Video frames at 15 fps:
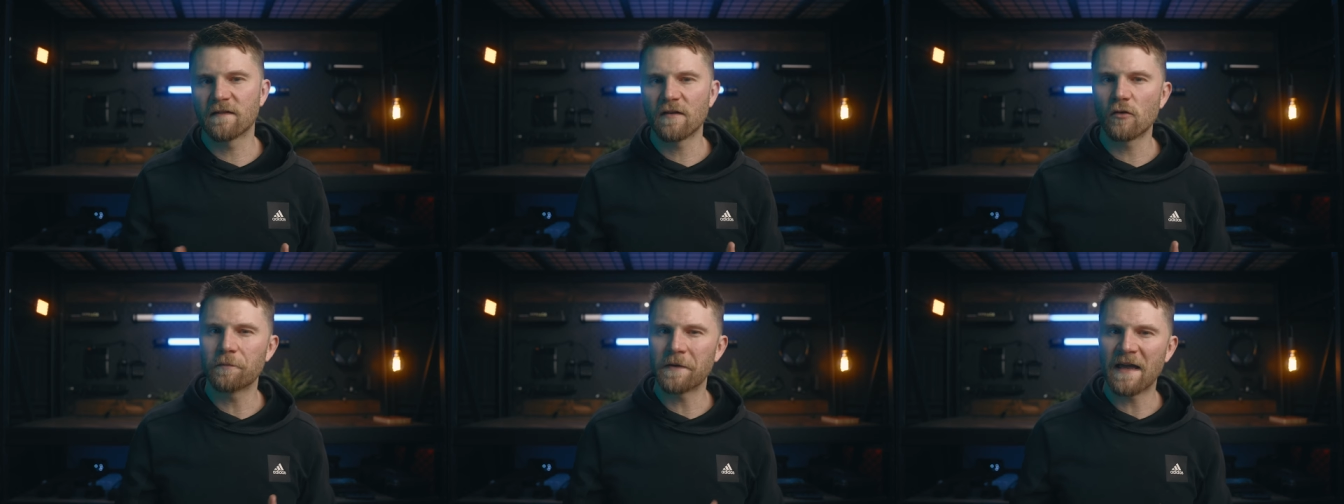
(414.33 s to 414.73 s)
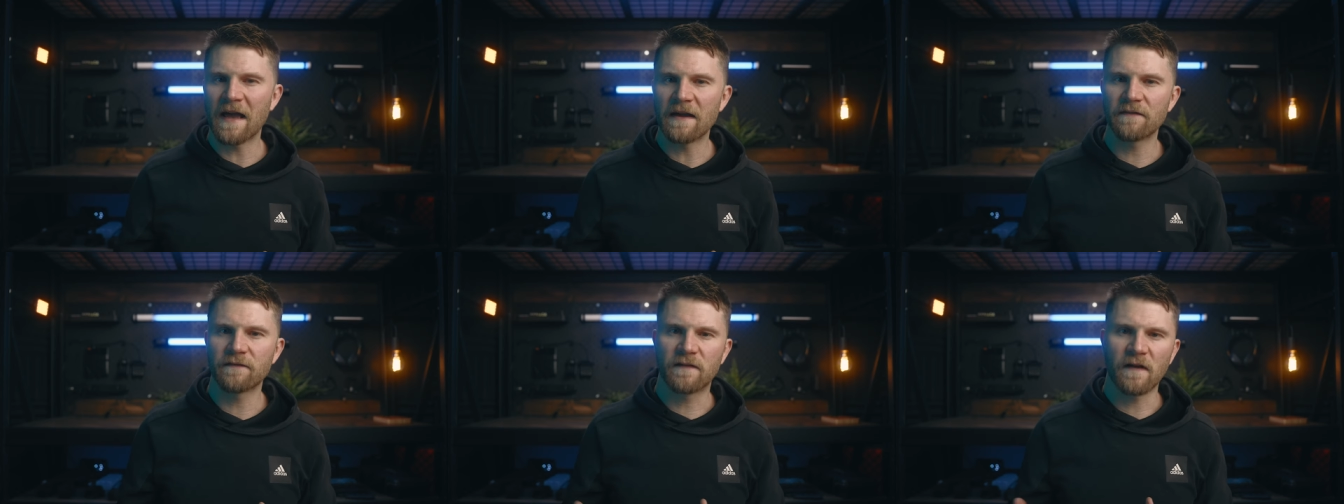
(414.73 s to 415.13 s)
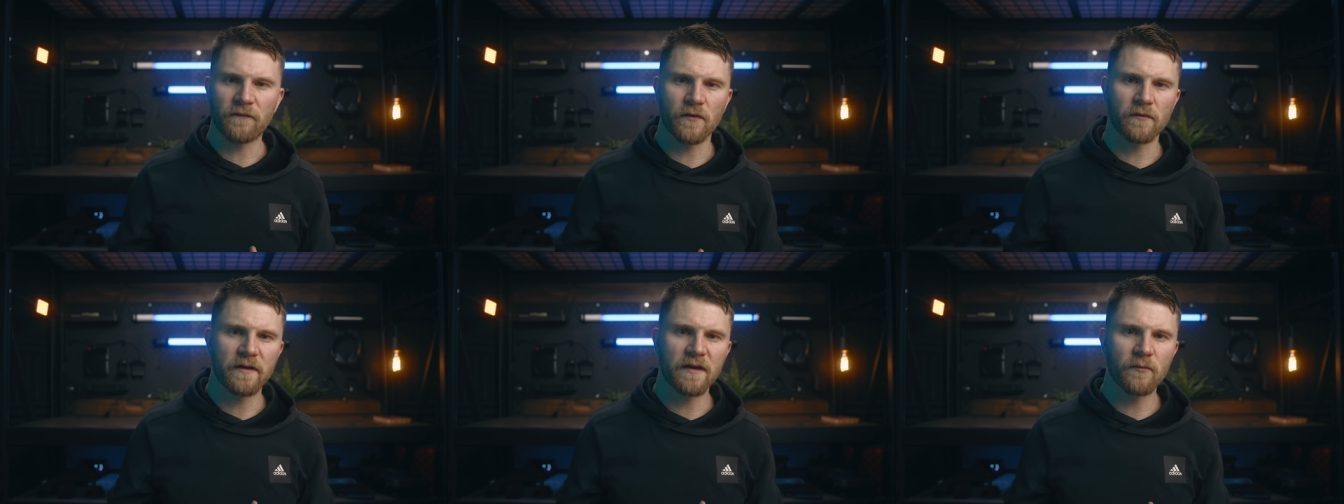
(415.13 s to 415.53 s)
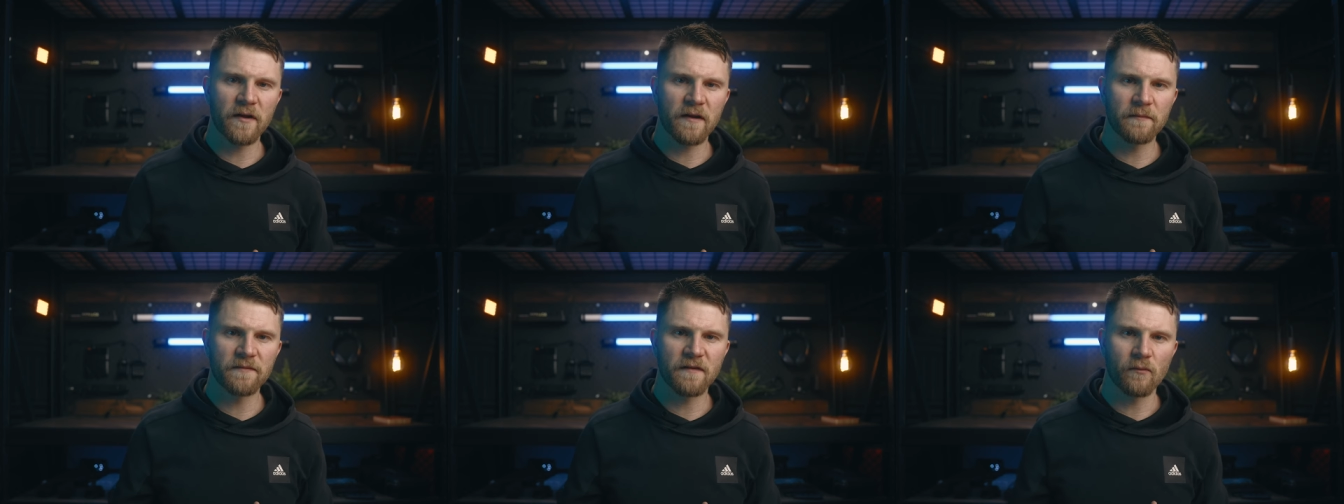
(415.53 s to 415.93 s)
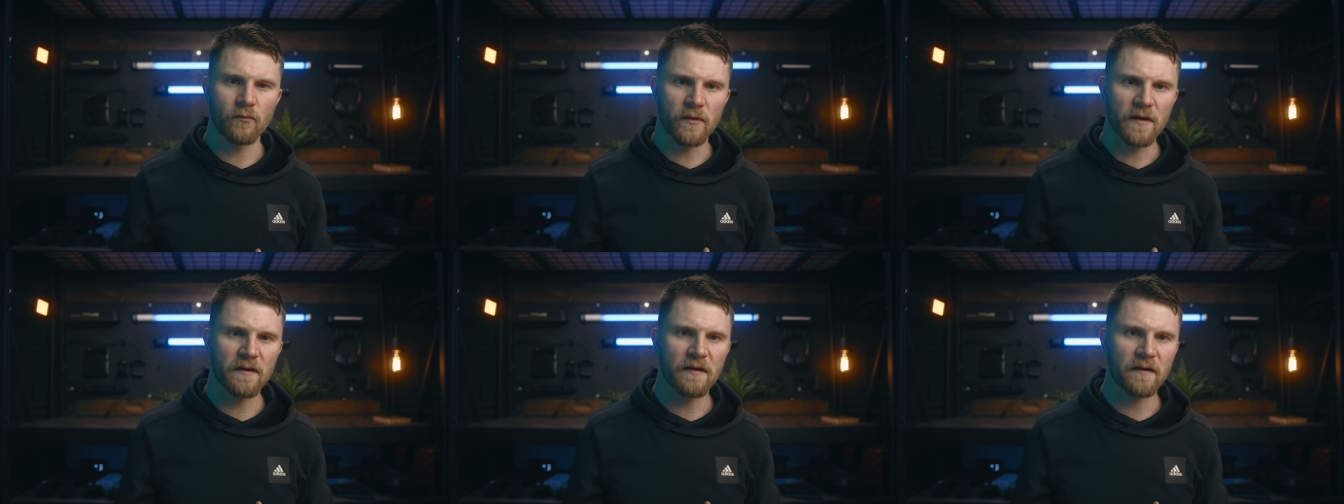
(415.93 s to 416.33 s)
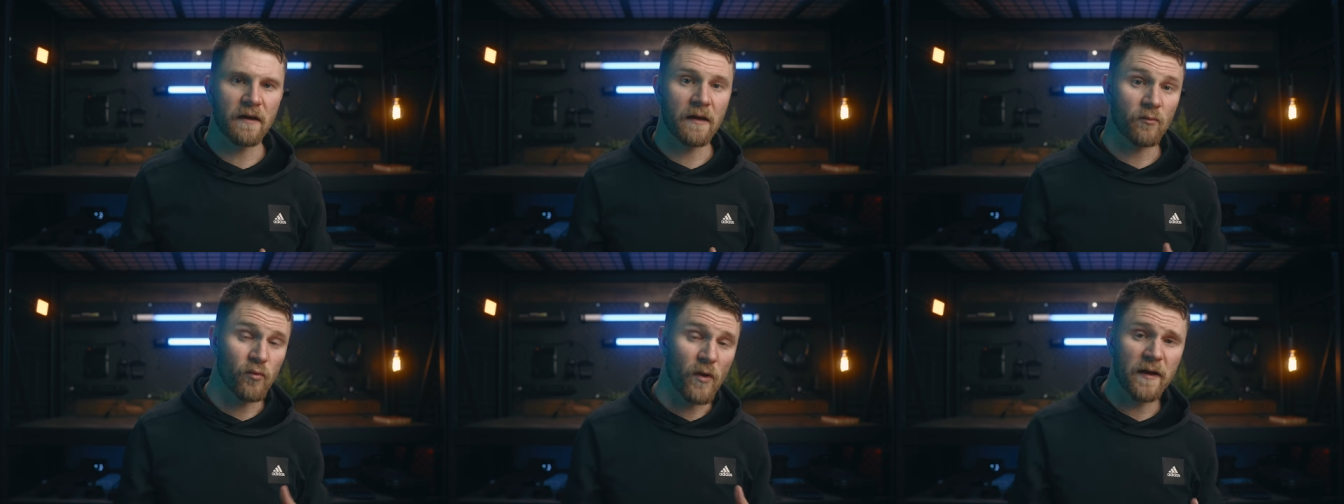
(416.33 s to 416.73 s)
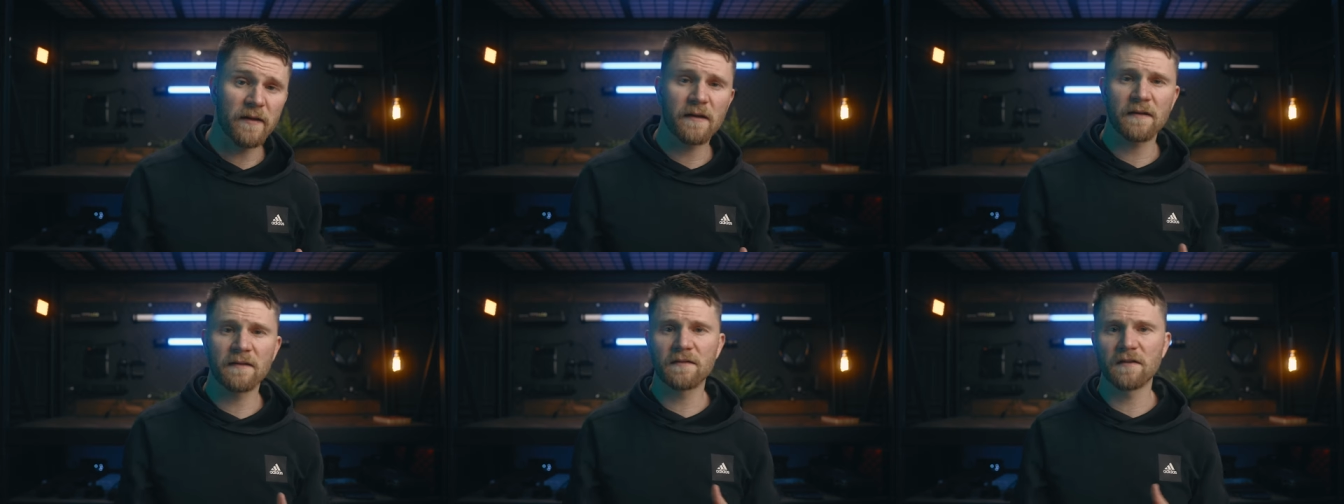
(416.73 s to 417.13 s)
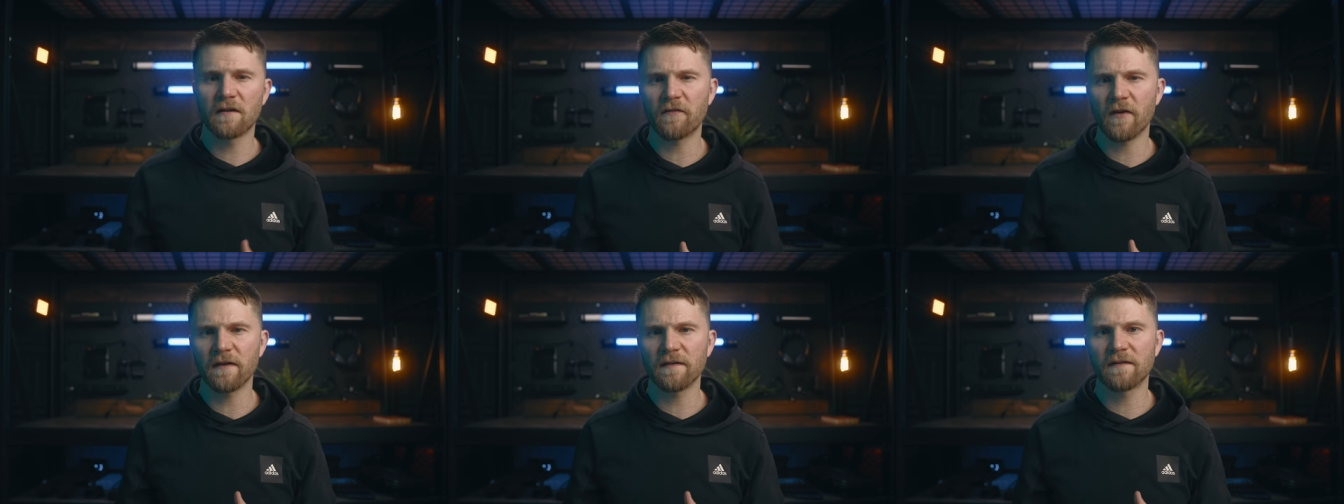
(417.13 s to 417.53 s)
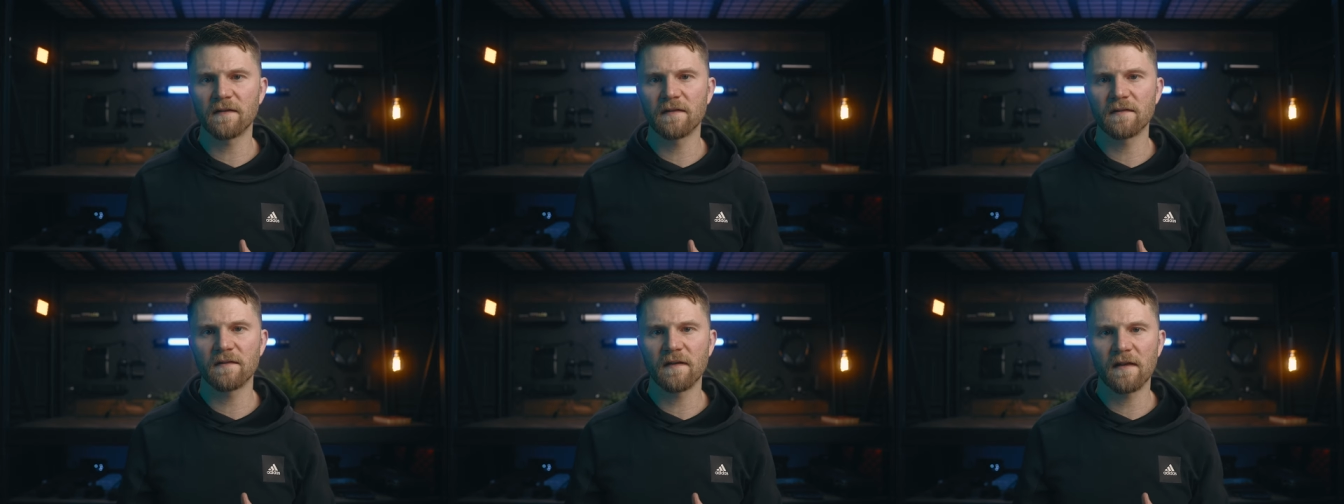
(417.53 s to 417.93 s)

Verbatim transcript: do behave differently when it comes to reading and writing to devices,